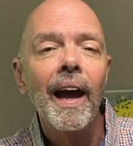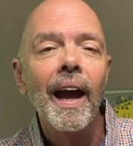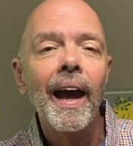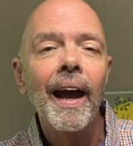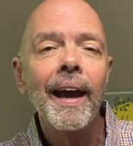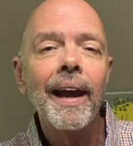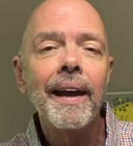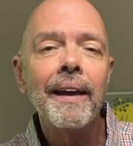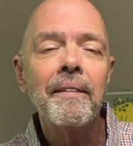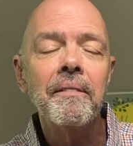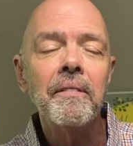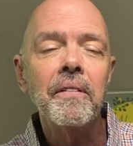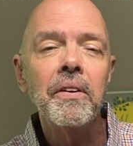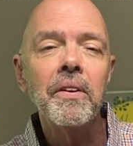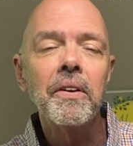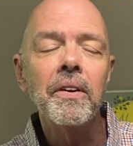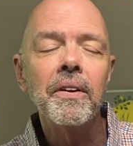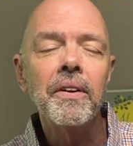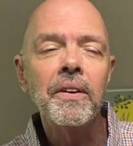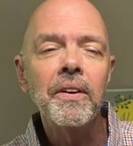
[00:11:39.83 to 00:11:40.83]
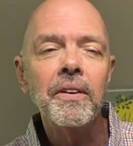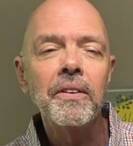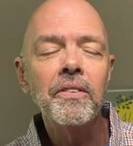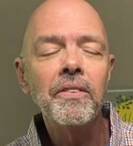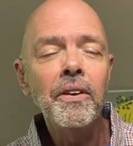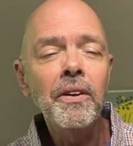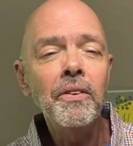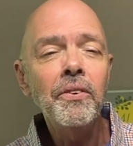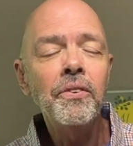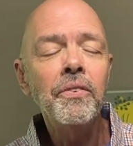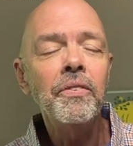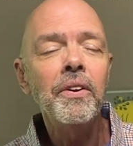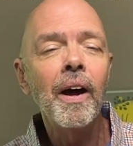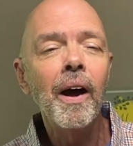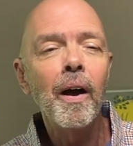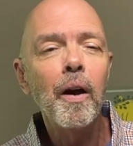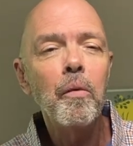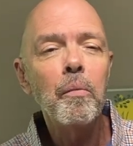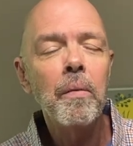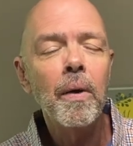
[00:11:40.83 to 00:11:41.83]
And you just
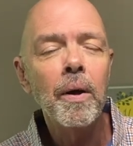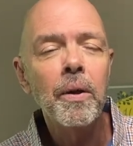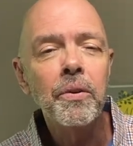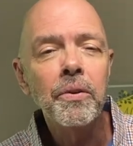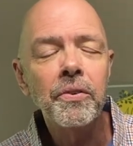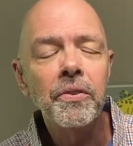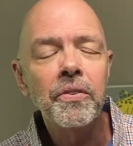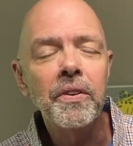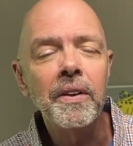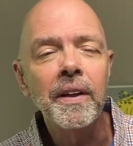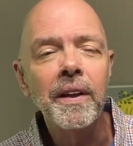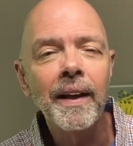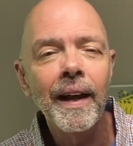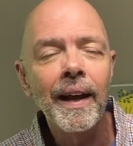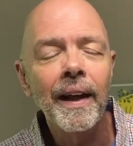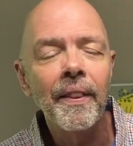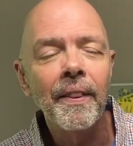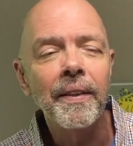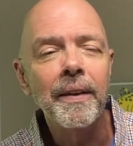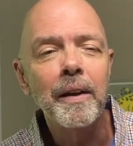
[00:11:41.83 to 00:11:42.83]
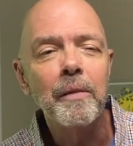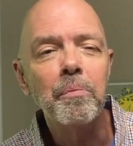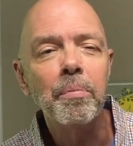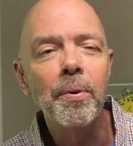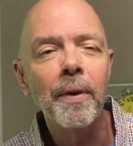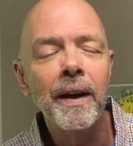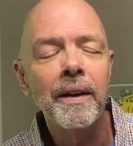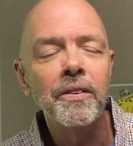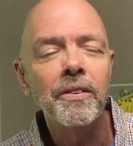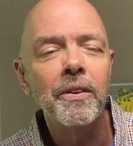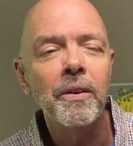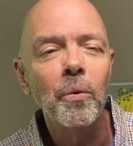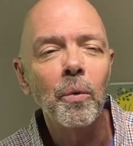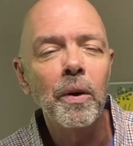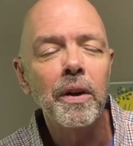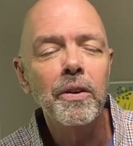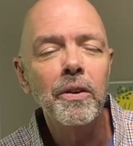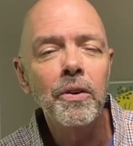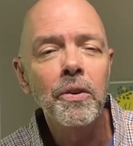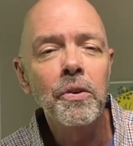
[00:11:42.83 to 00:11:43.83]
almost get the impression
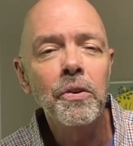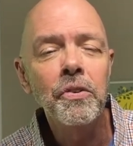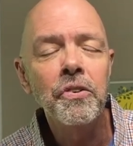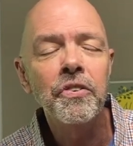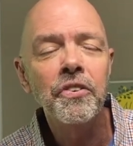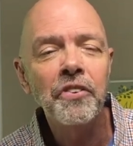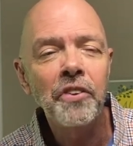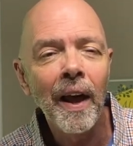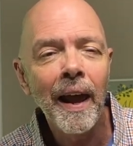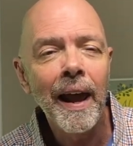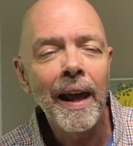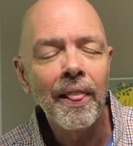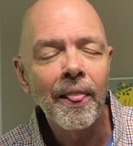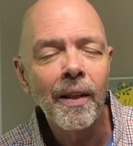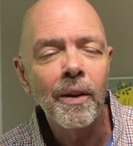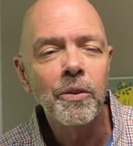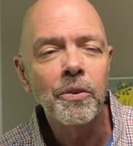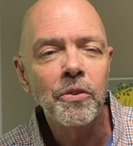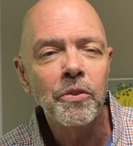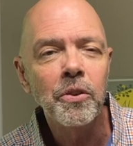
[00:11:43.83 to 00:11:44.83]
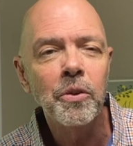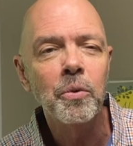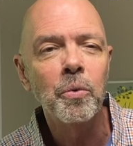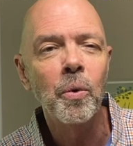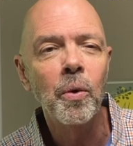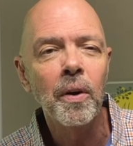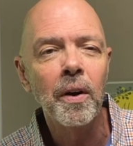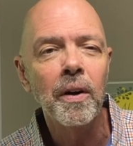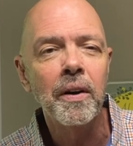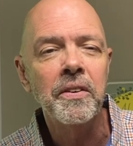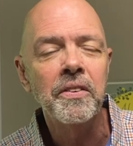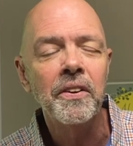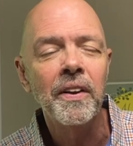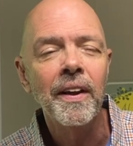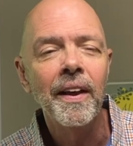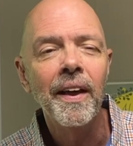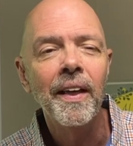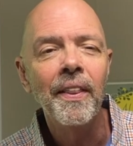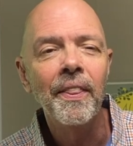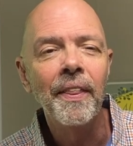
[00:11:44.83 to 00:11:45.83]
when you say those two words
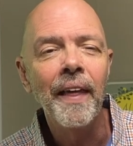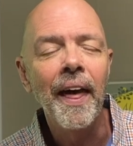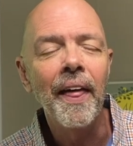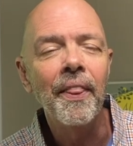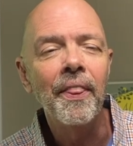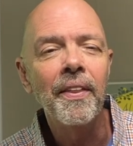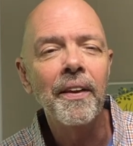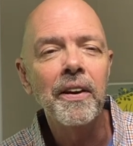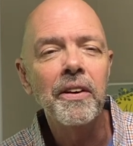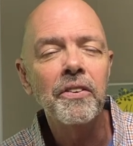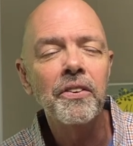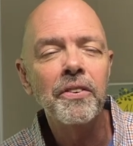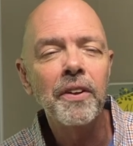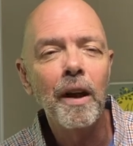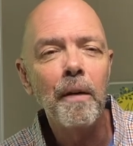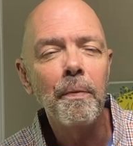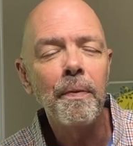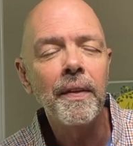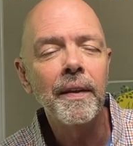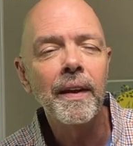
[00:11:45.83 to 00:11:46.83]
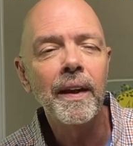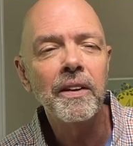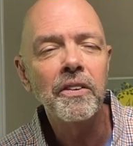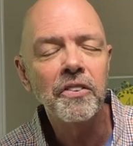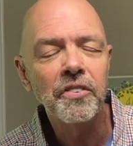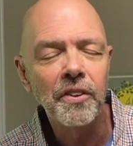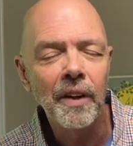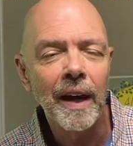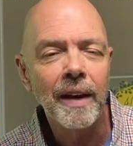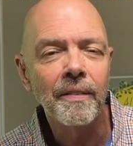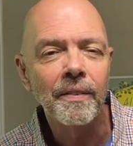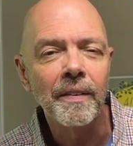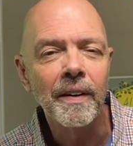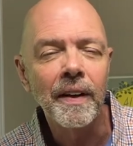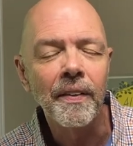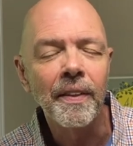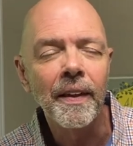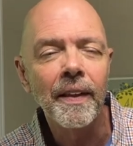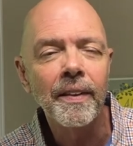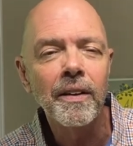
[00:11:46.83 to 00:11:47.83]
that there's something unsavory,
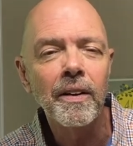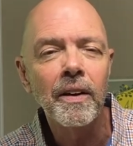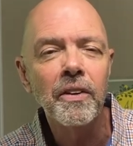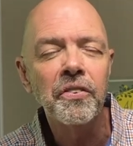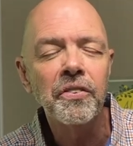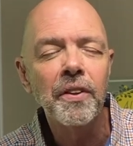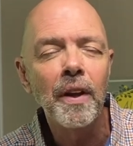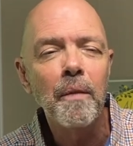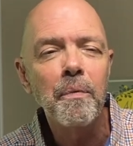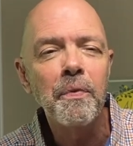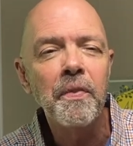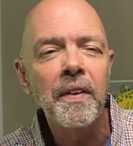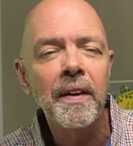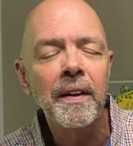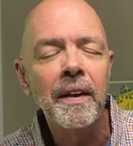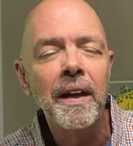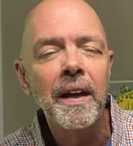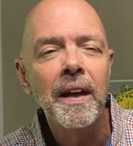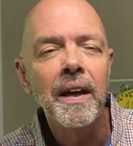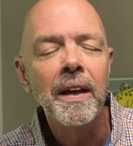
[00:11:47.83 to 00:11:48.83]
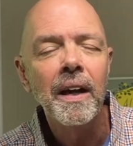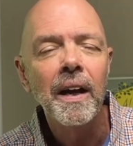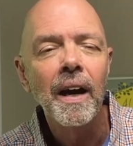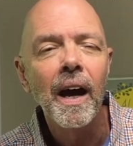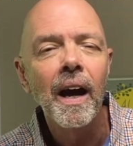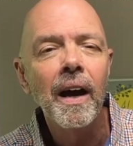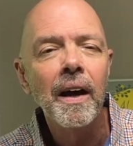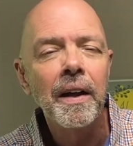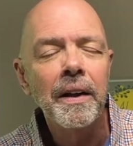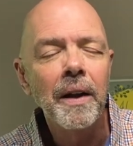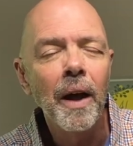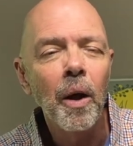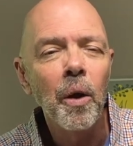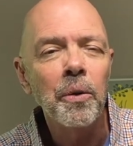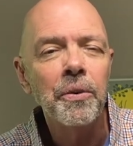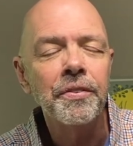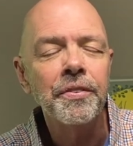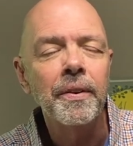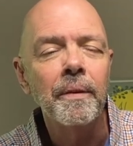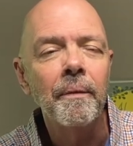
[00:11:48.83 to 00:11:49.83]
that there is something
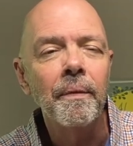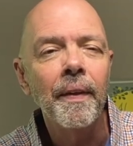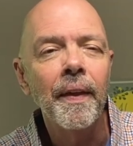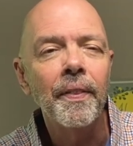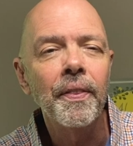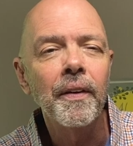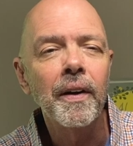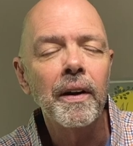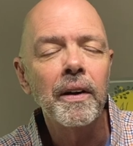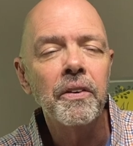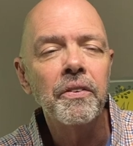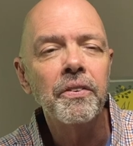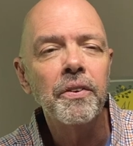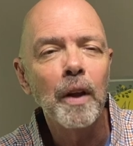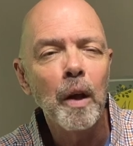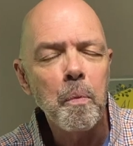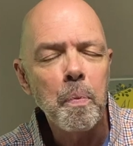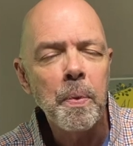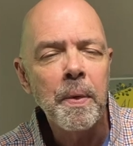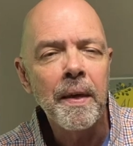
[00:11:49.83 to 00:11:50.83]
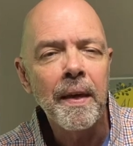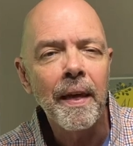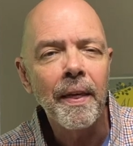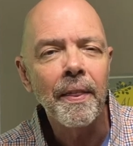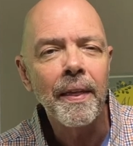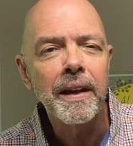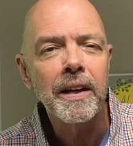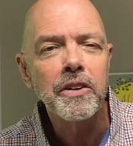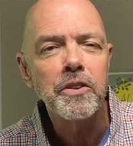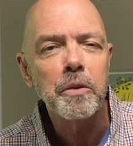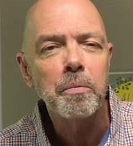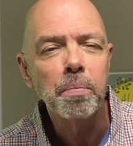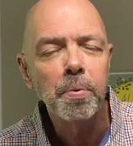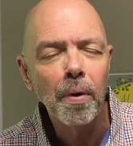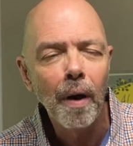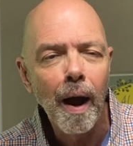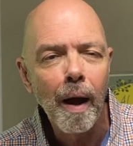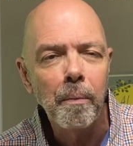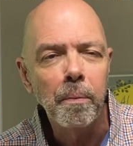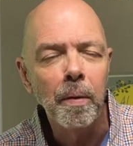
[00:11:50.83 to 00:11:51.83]
unwholesome, that there is something that is a
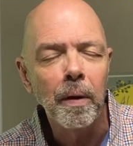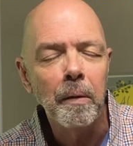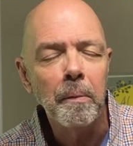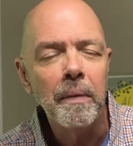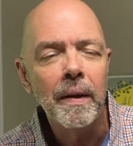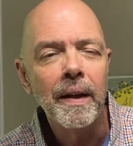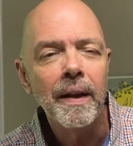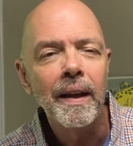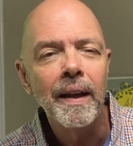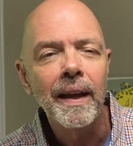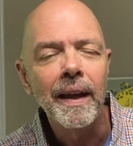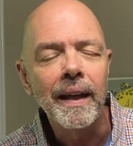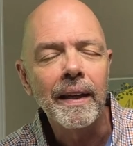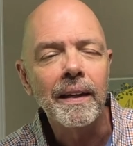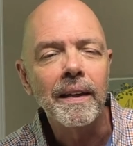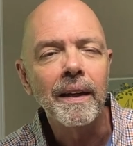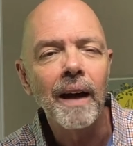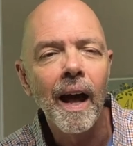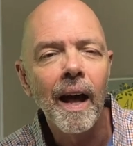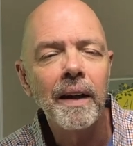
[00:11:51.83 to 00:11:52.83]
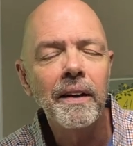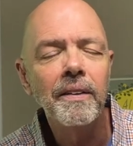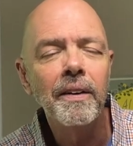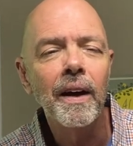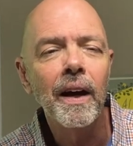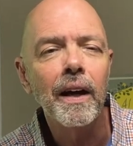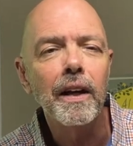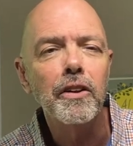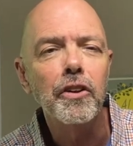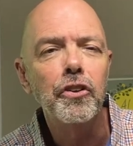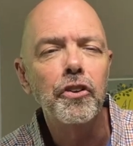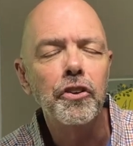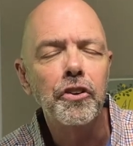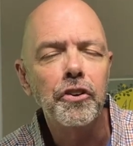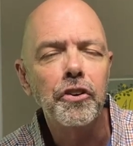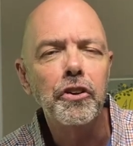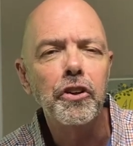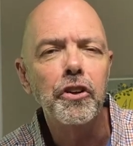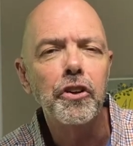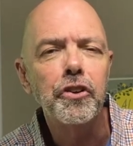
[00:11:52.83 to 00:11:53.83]
problem in
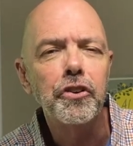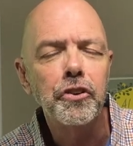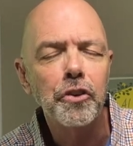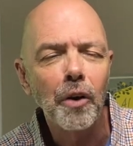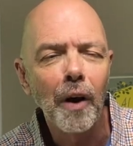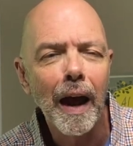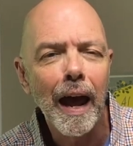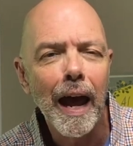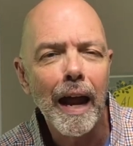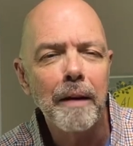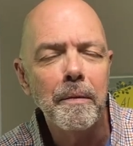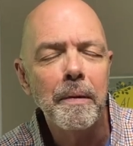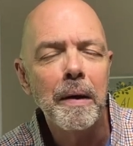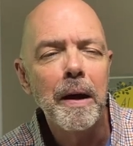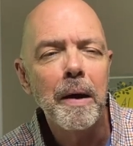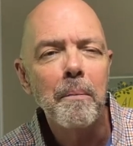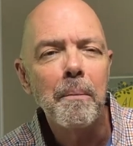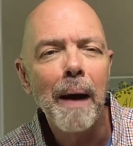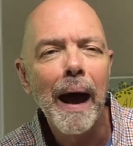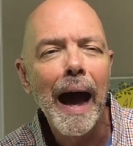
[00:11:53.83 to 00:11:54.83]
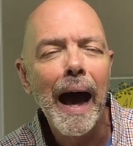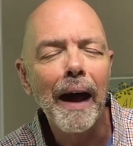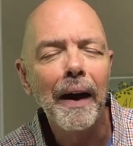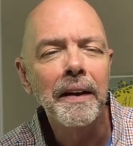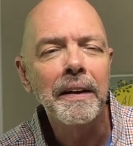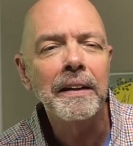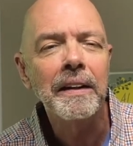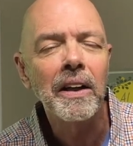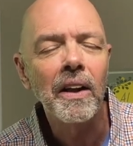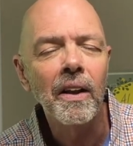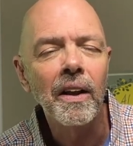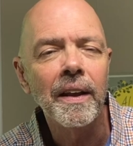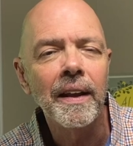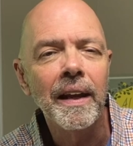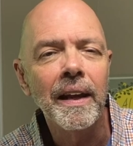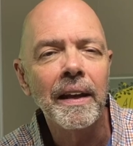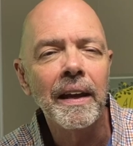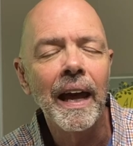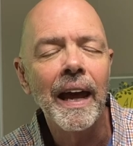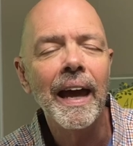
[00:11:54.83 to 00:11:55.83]
conduct described by
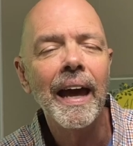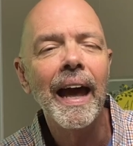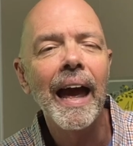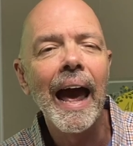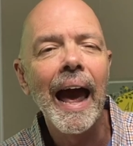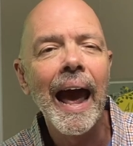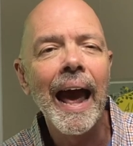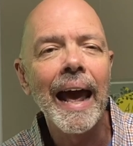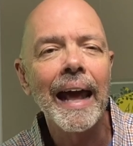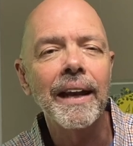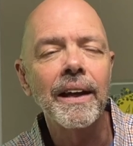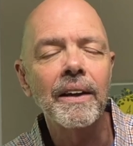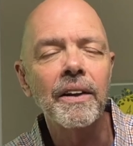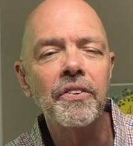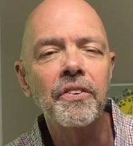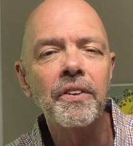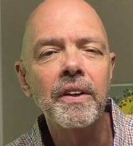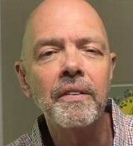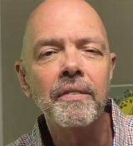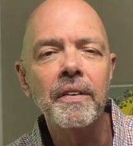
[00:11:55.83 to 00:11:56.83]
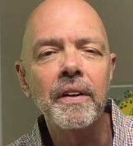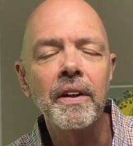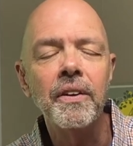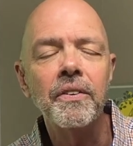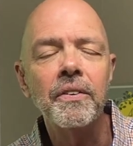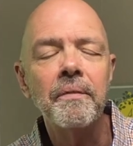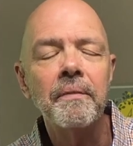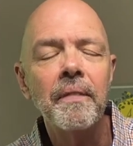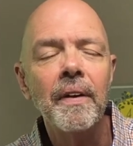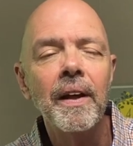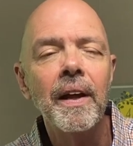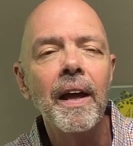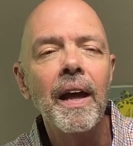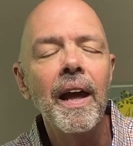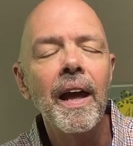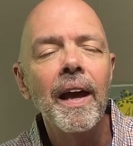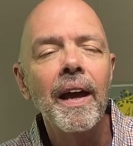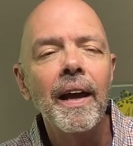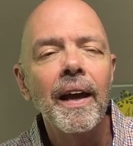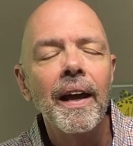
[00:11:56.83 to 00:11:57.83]
unclean and lascivious.
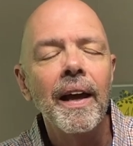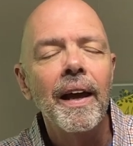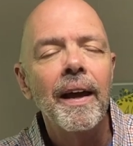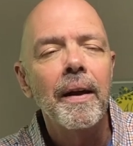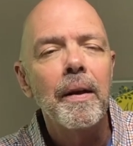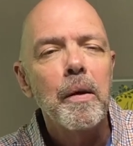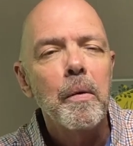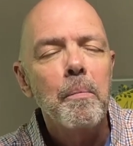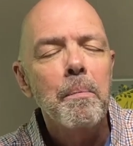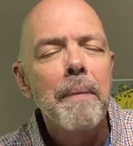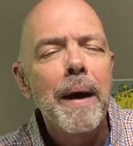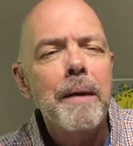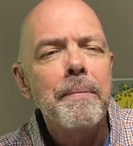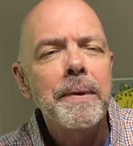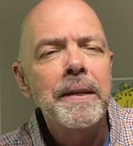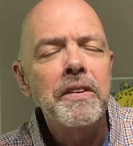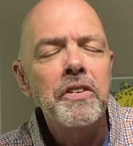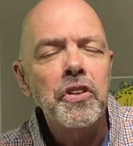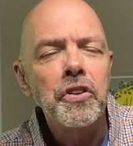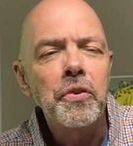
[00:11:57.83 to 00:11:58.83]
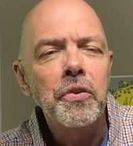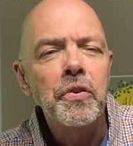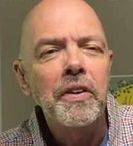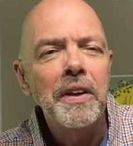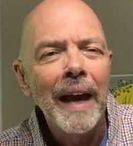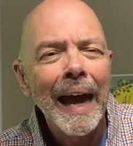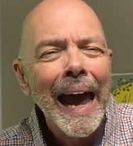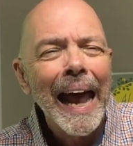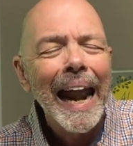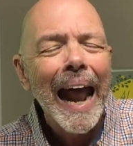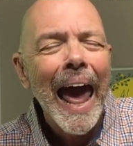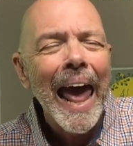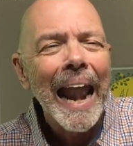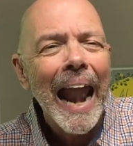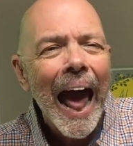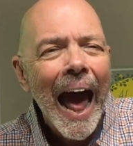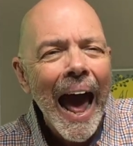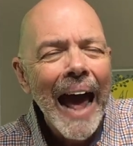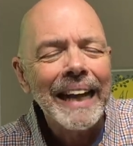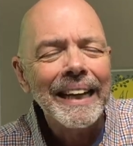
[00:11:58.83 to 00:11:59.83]
Maybe to get an
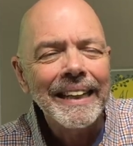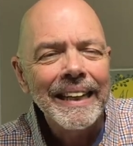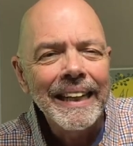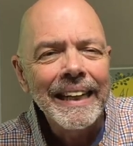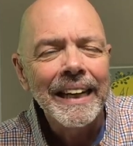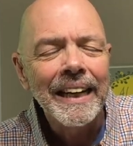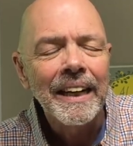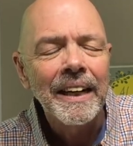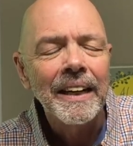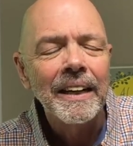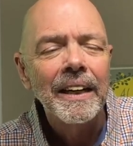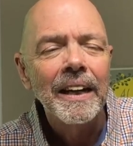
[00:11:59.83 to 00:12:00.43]
idea